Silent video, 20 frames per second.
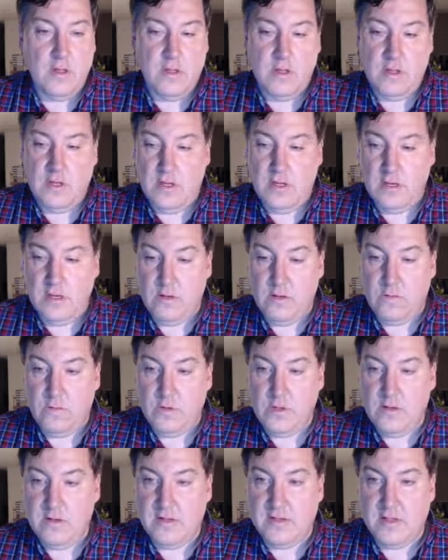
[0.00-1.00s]
We'll
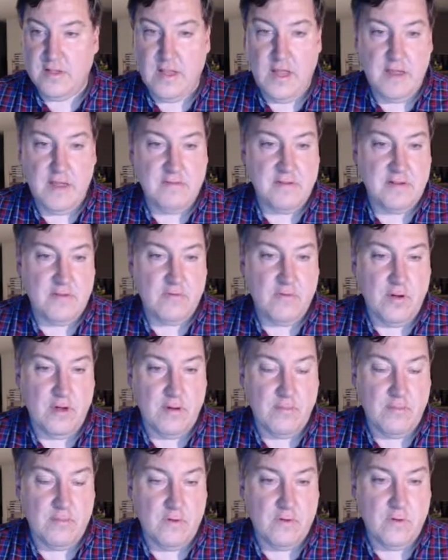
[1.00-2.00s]
use the live
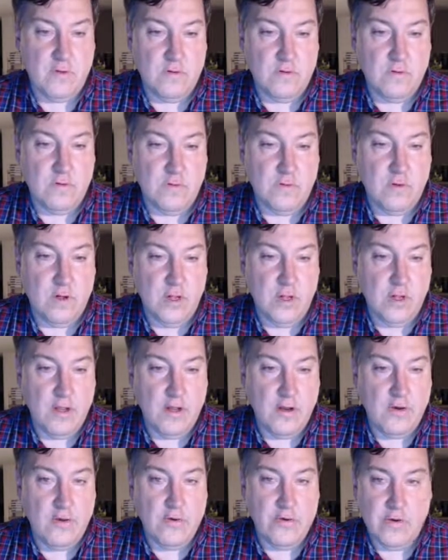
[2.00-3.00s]
stream to
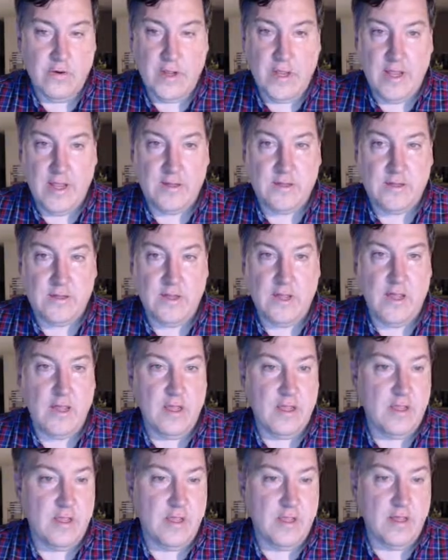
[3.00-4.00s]
create
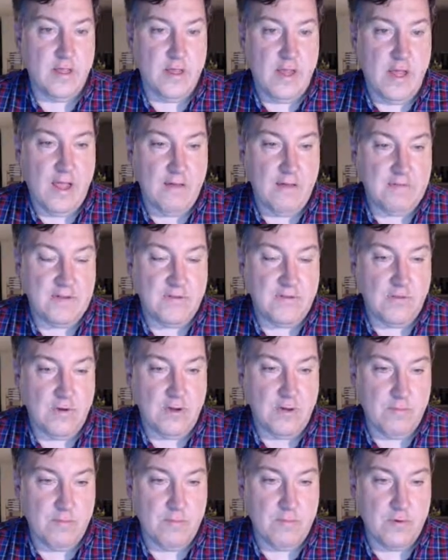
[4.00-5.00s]
a live
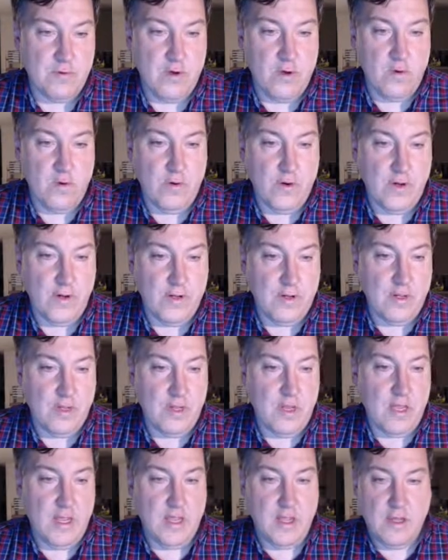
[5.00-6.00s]
stream coin,
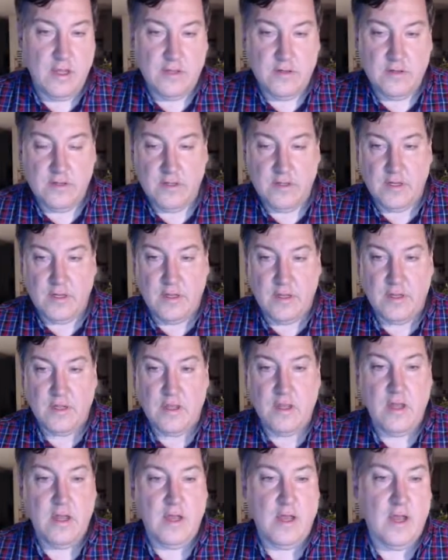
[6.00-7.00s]
and
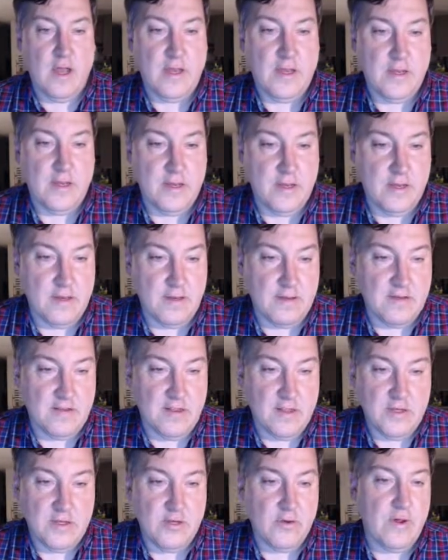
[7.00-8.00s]
I can
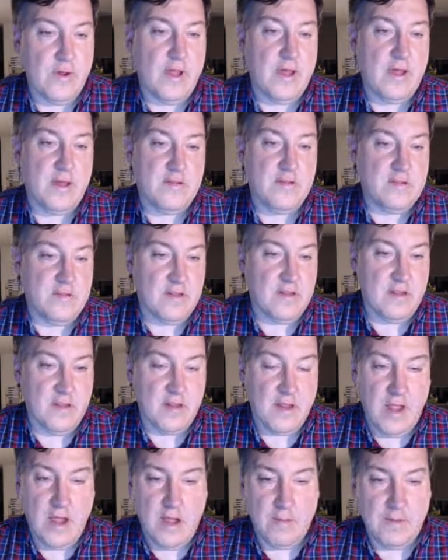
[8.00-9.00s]
send you guys
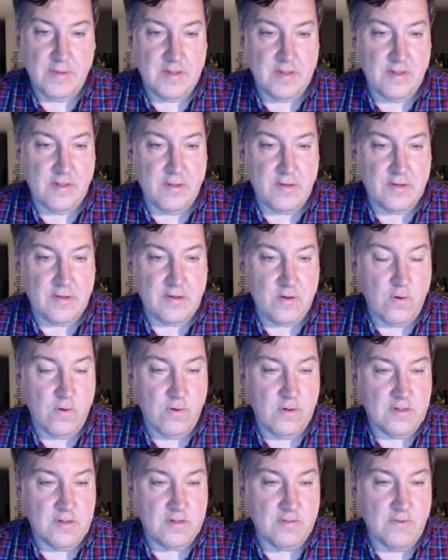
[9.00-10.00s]
copies of those
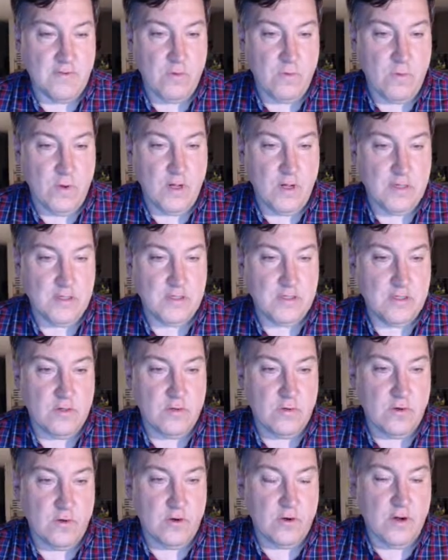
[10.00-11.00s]
coins if you want,
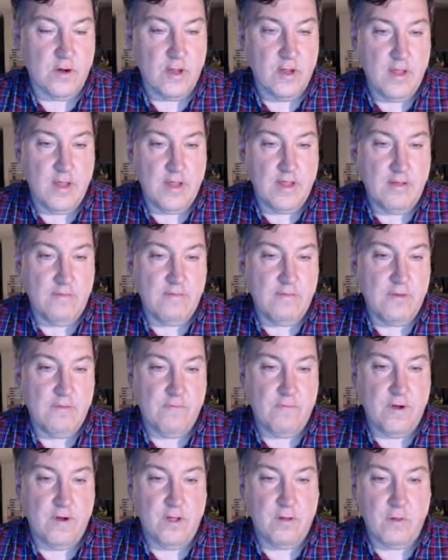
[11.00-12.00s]
or if you
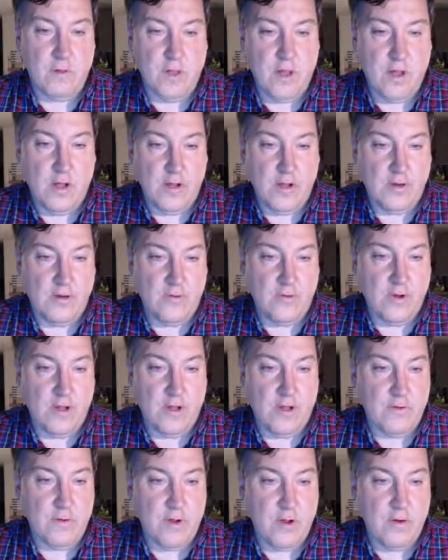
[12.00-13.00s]
follow along and create
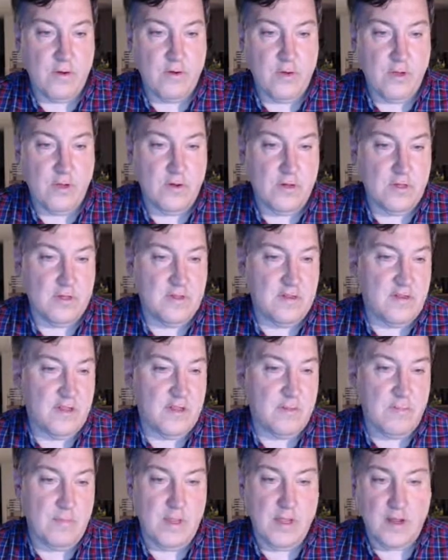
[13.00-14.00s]
your own, you could
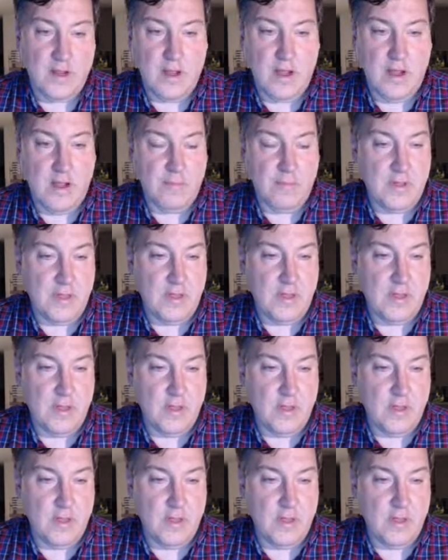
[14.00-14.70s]
send me a copy.